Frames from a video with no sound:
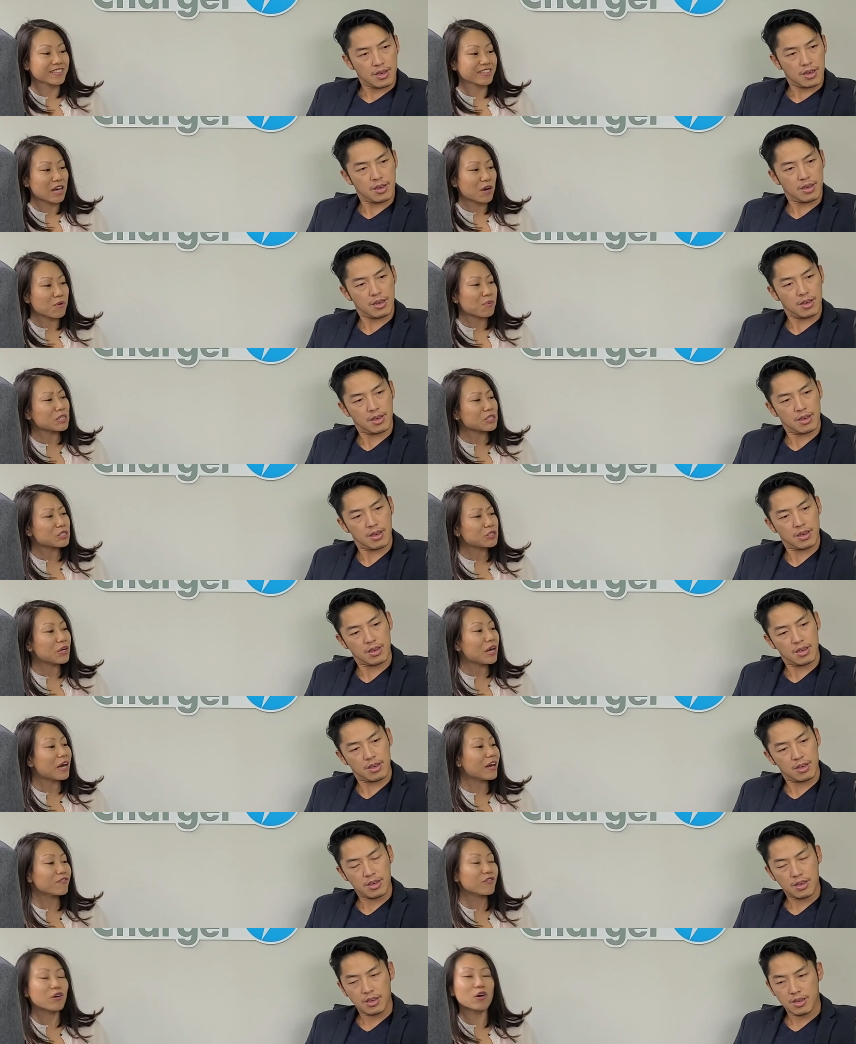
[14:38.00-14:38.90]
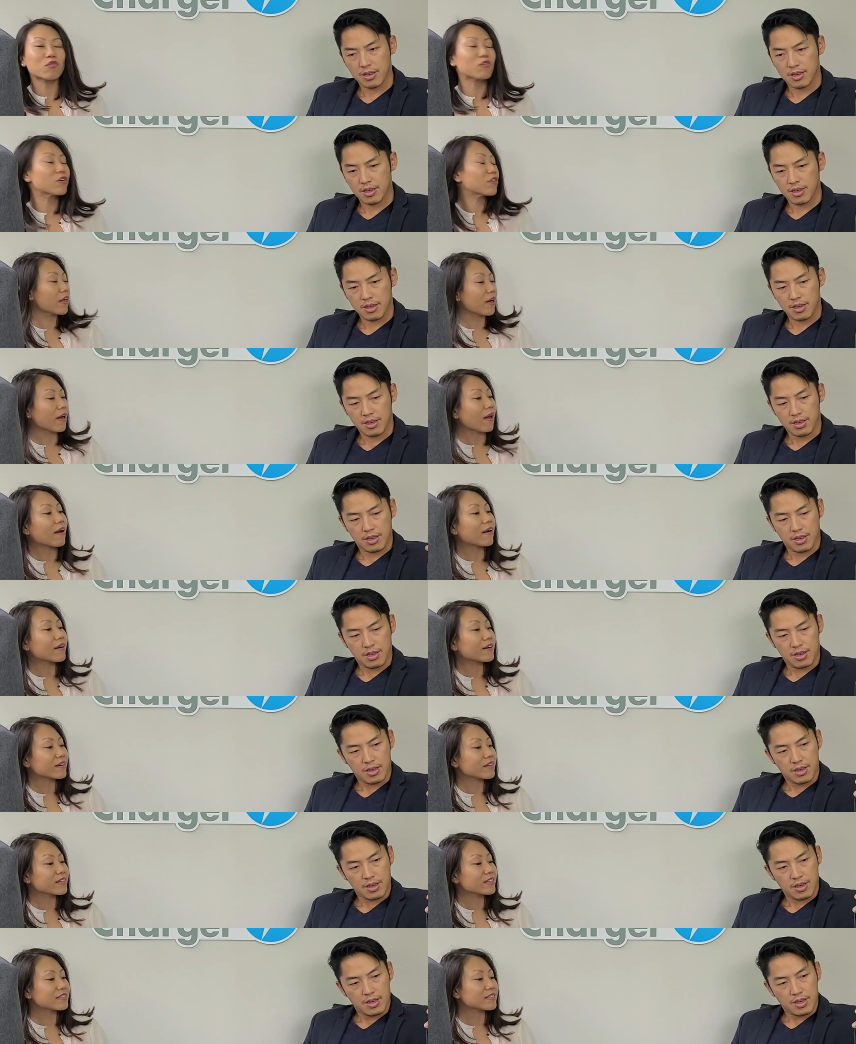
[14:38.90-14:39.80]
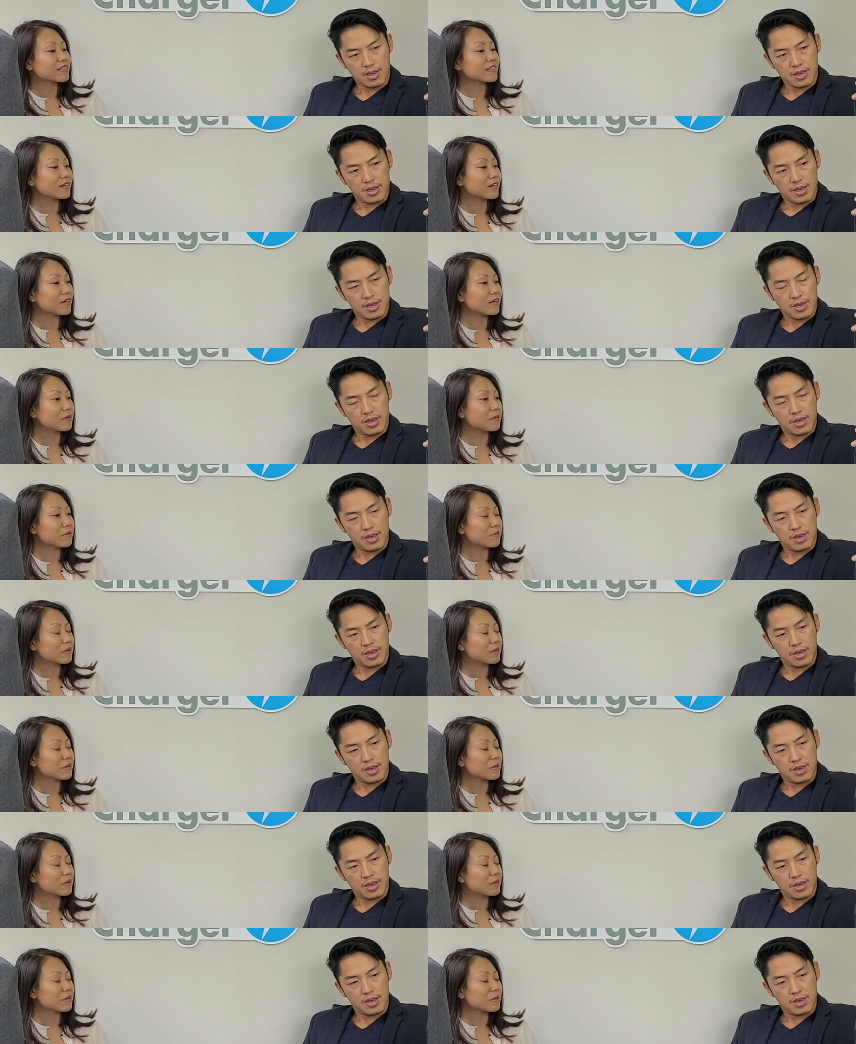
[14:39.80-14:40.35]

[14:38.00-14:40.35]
Speaker 1: What you have over there that